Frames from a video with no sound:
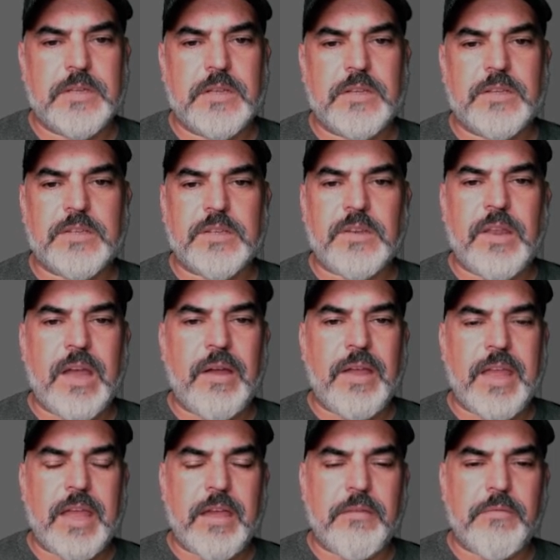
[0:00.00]
So now I
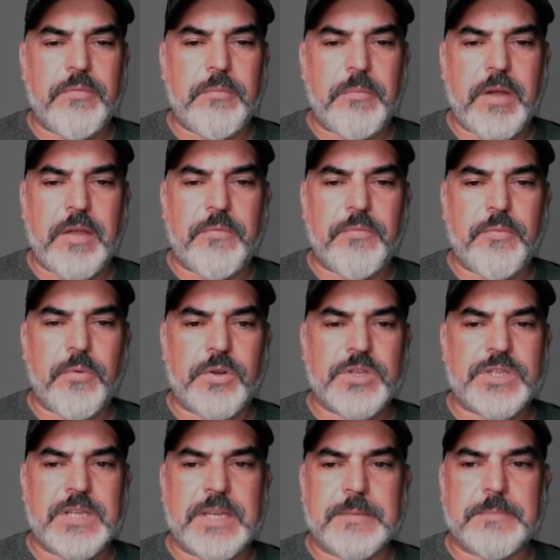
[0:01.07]
have my 4
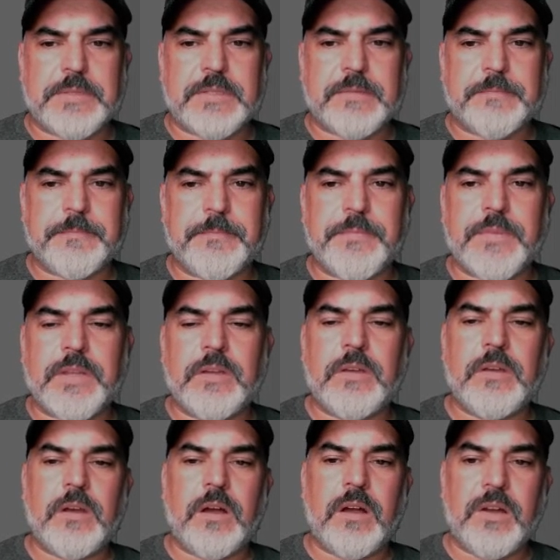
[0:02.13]
shapes.
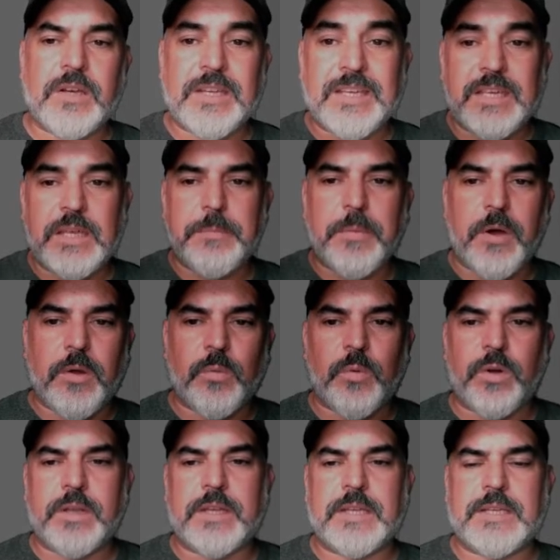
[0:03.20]
I'm going to keep on
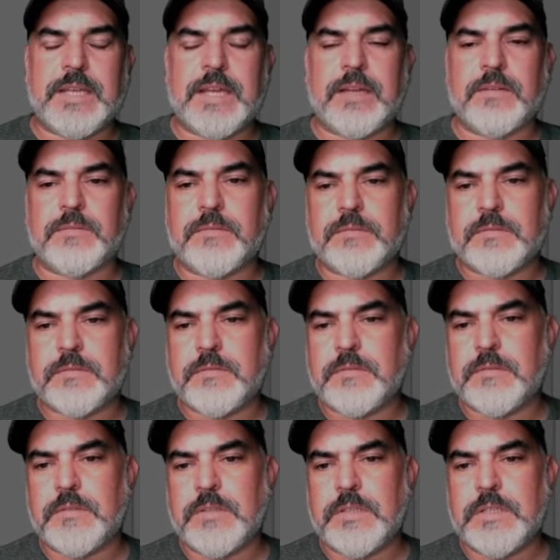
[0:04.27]
working down.
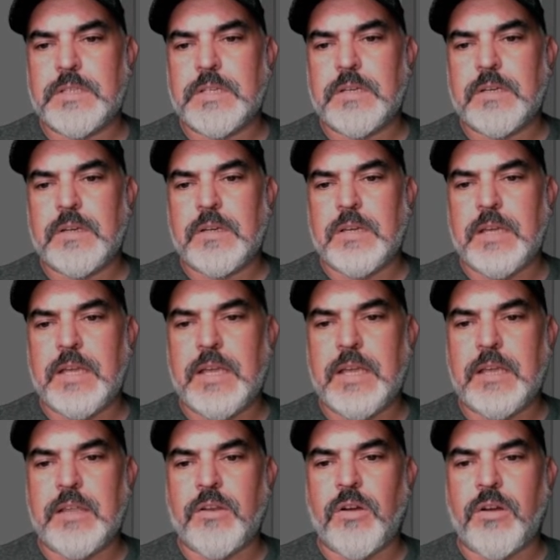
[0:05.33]

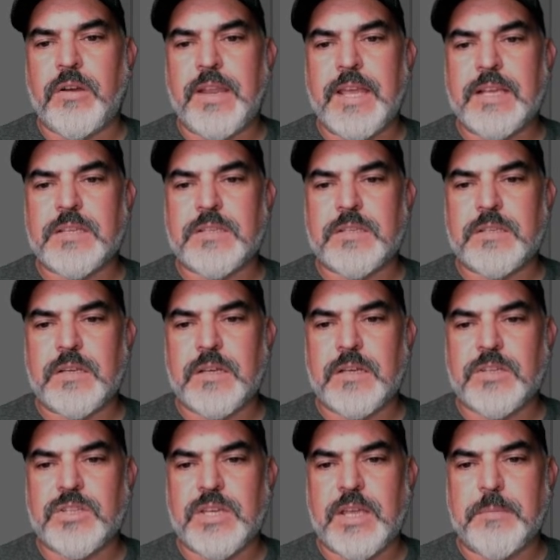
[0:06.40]
And our next
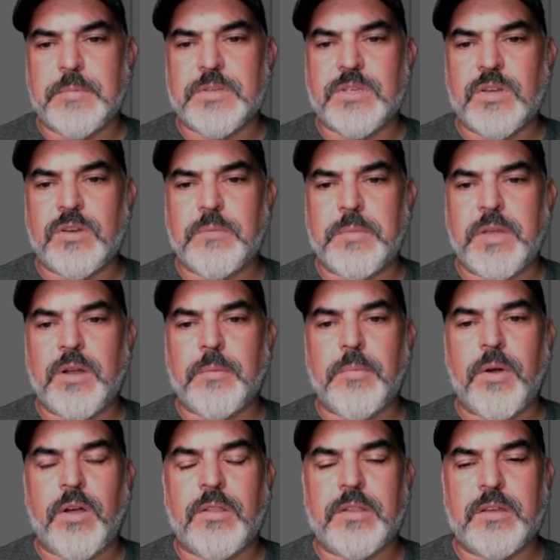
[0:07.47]
shape is going to be our
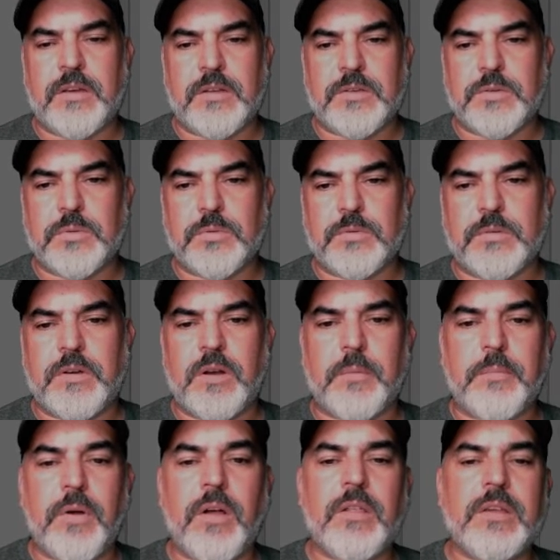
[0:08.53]
Polygon Tool. And our
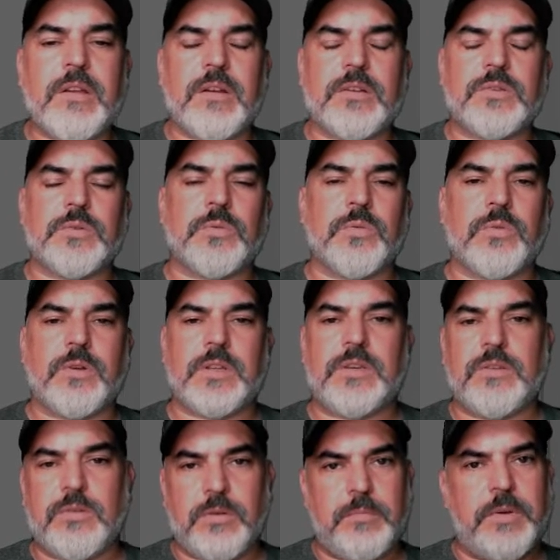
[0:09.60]
Polygon Tool can
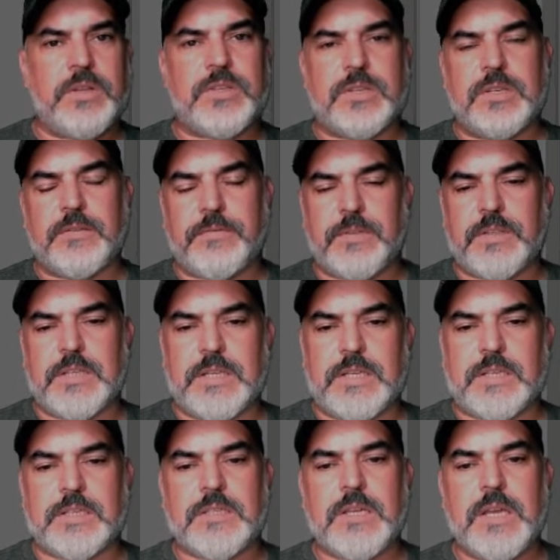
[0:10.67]
do a bunch of different
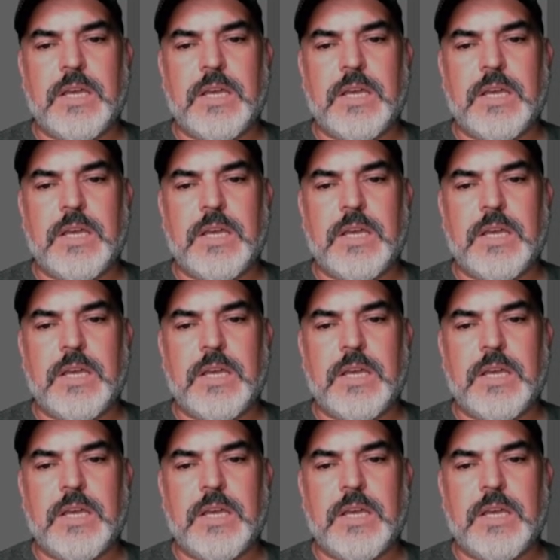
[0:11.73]
things.